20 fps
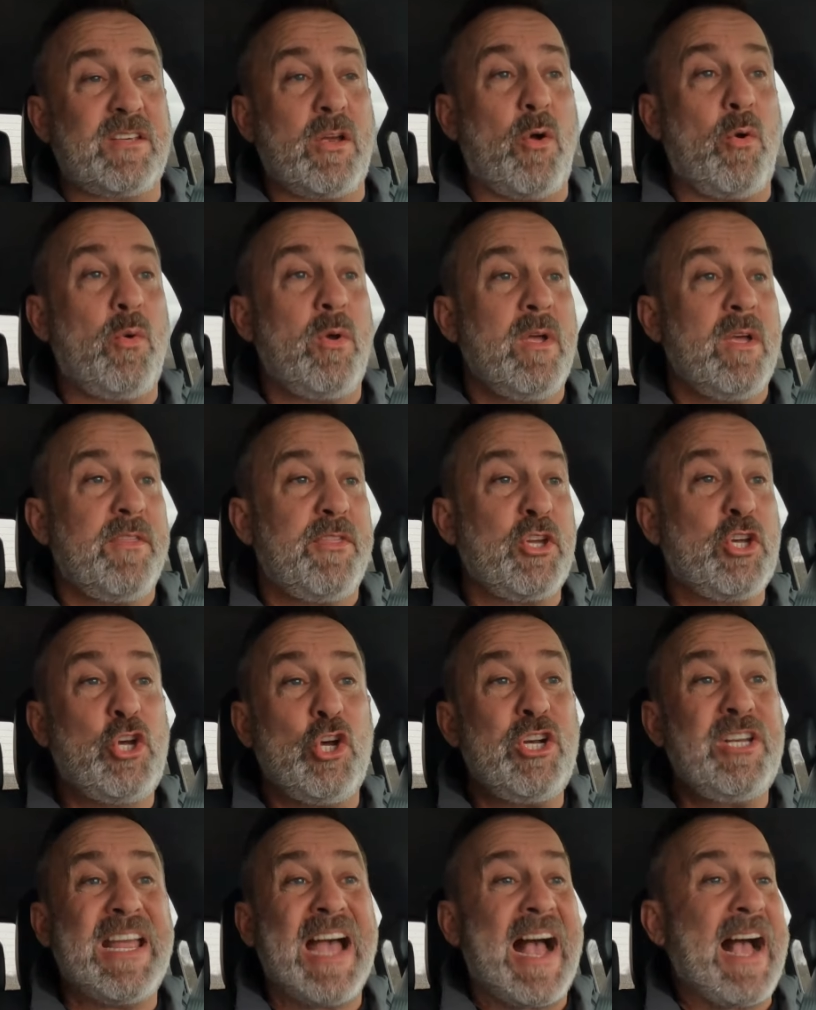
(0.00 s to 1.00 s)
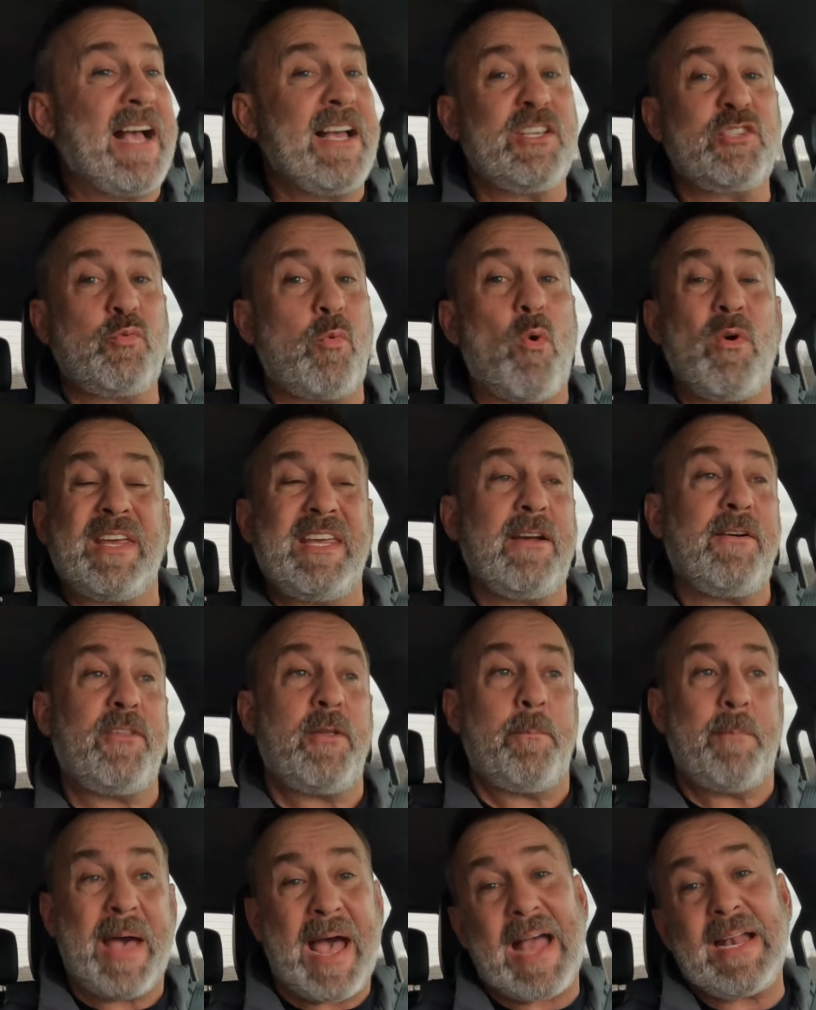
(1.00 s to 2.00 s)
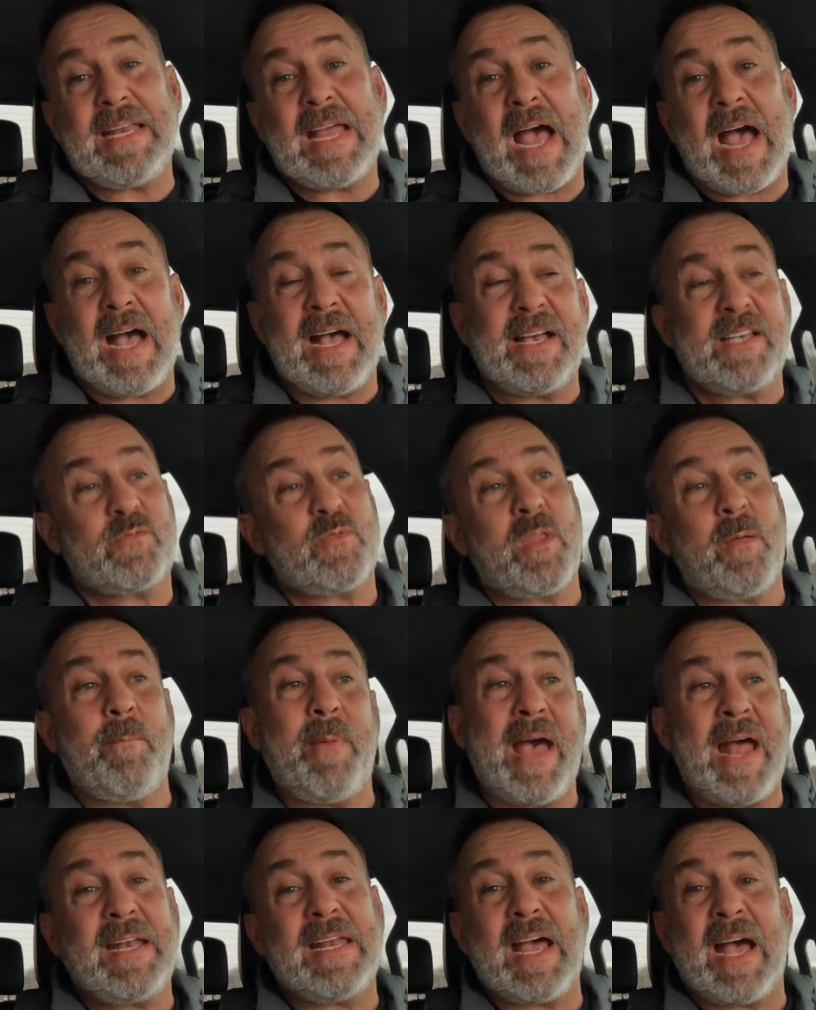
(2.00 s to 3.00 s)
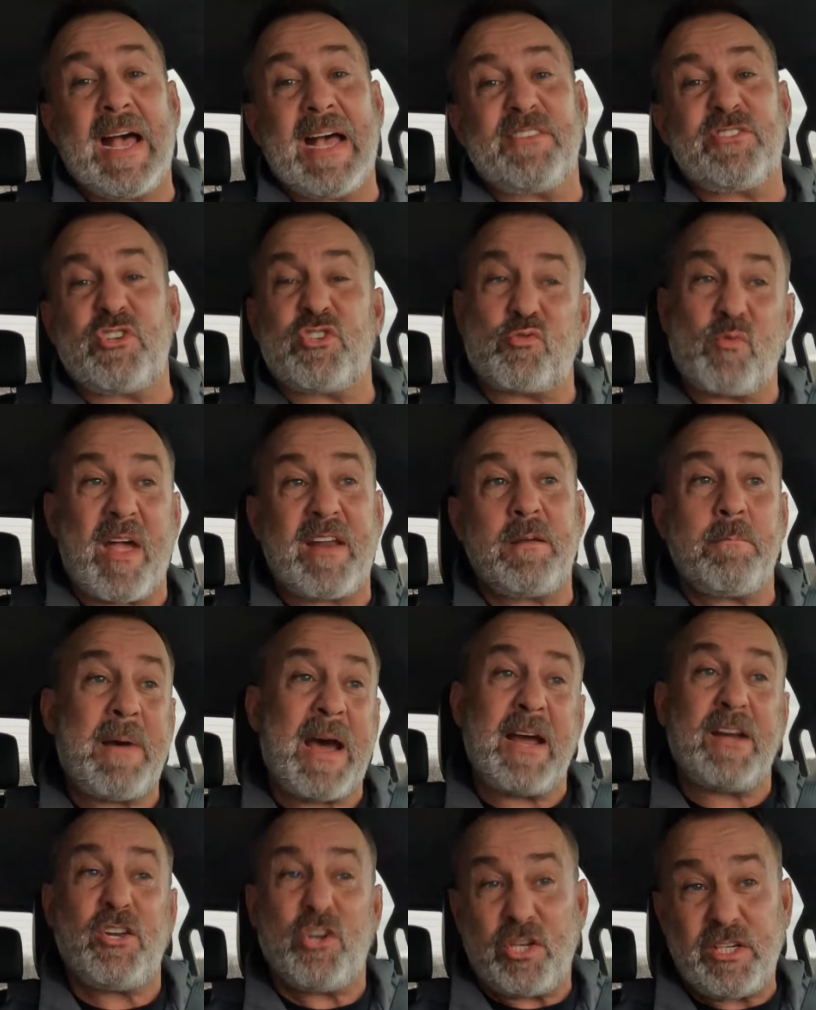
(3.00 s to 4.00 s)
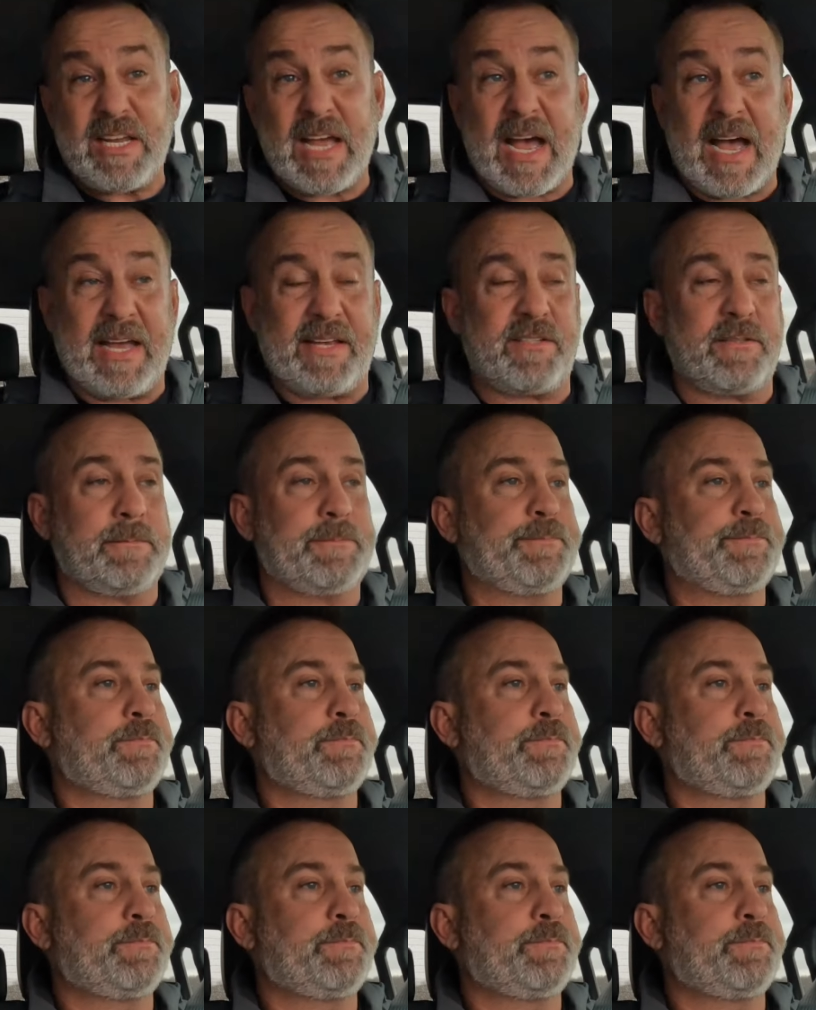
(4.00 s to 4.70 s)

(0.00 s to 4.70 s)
So the good guys won't kill the bad guys when the bad guys are surrounded by good guys.